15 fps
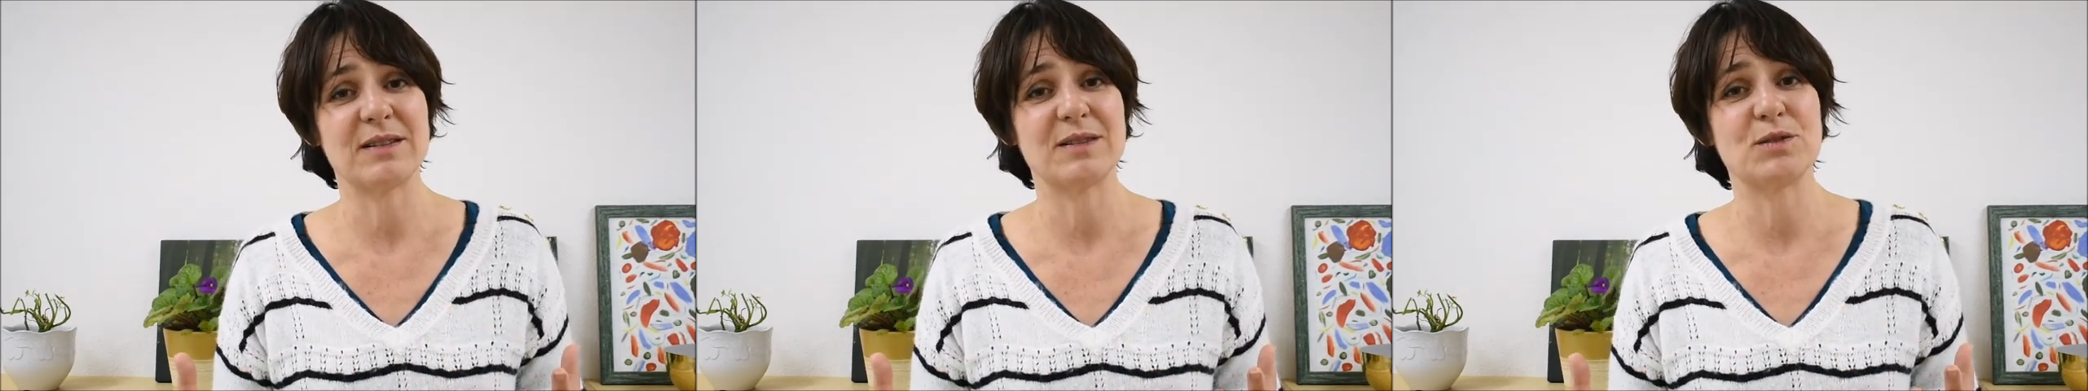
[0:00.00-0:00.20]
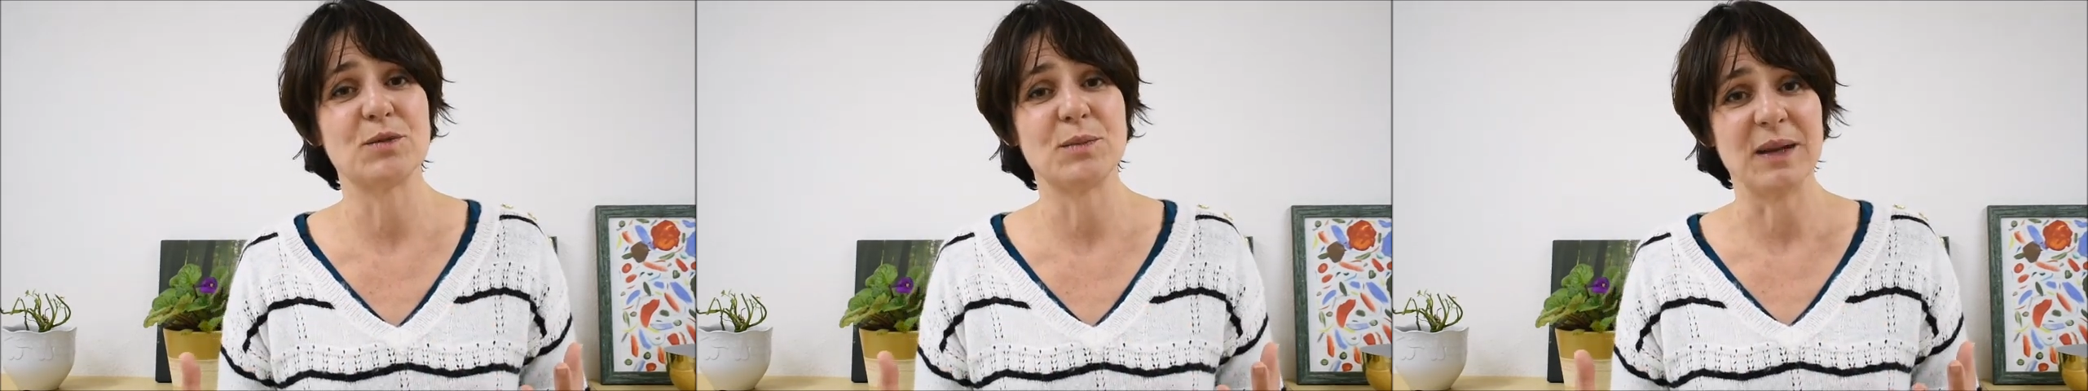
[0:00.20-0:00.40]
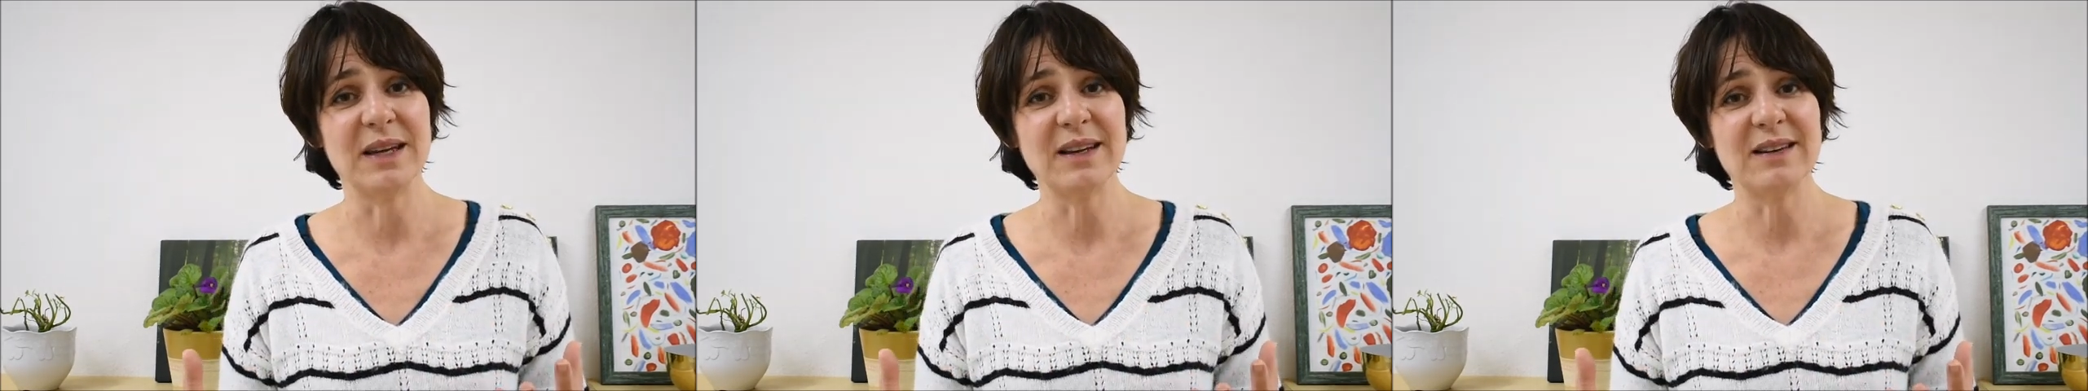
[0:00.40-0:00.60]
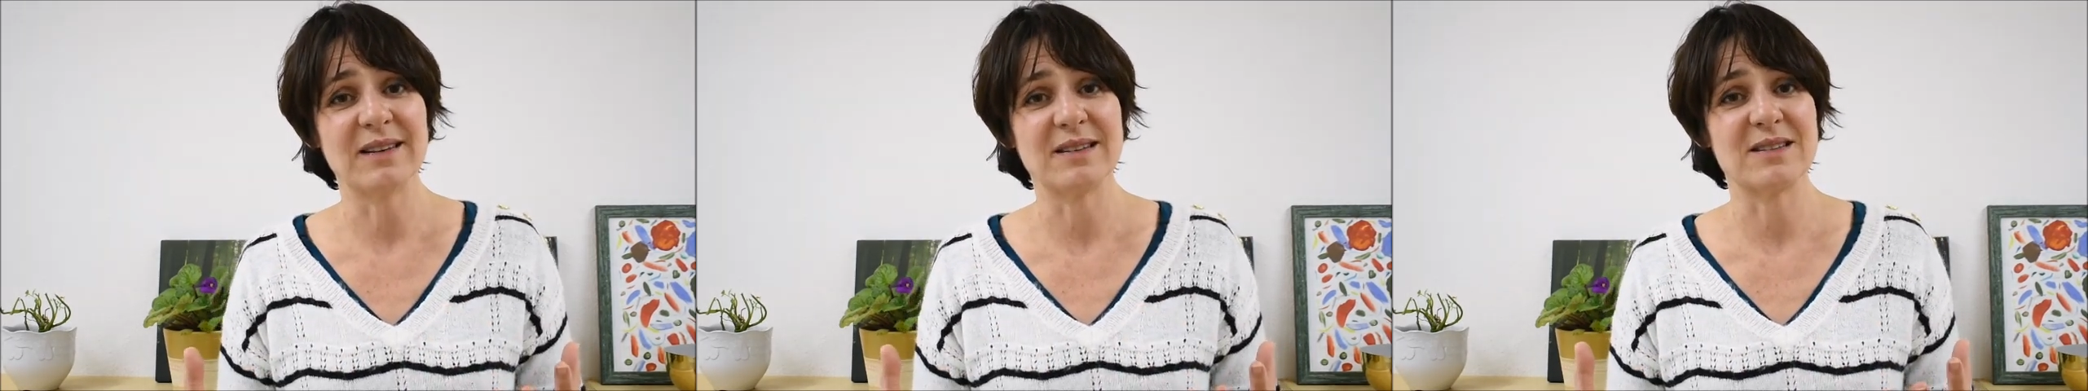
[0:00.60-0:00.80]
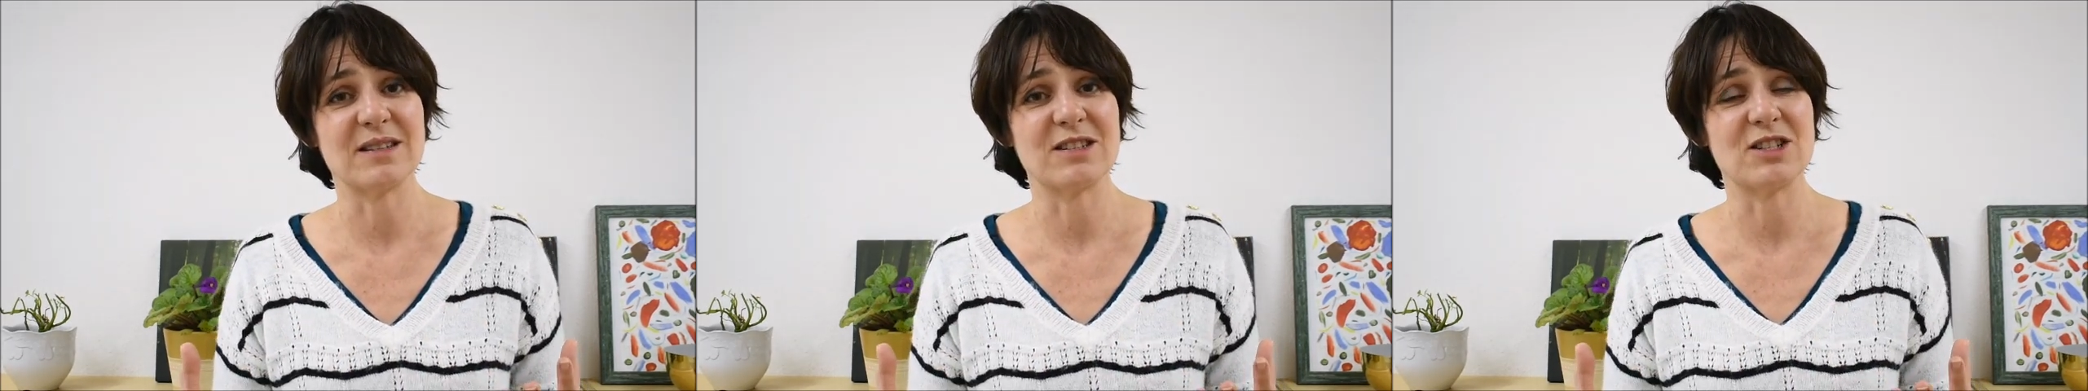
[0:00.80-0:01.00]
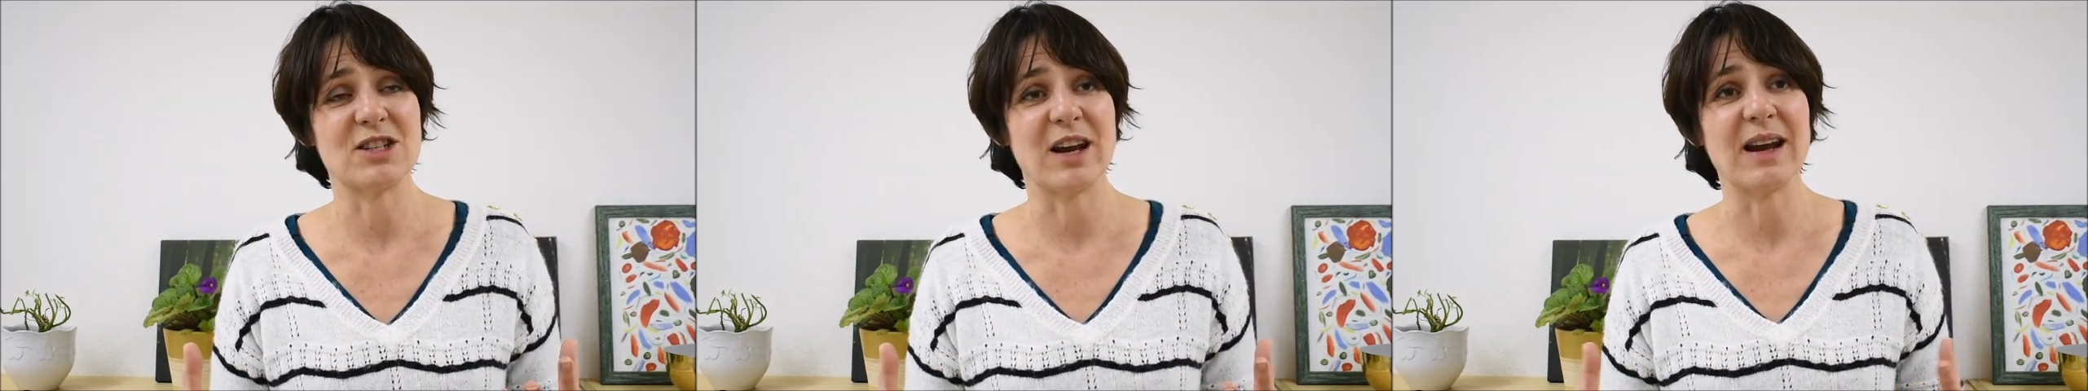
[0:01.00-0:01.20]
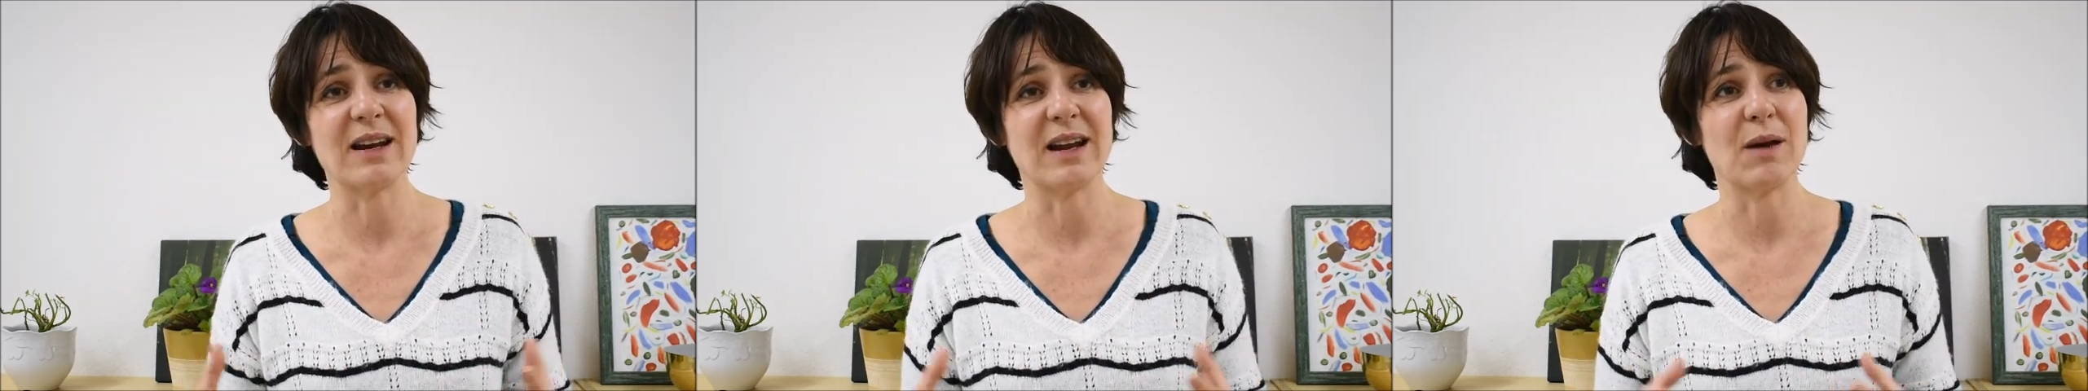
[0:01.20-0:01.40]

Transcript: to me as a child.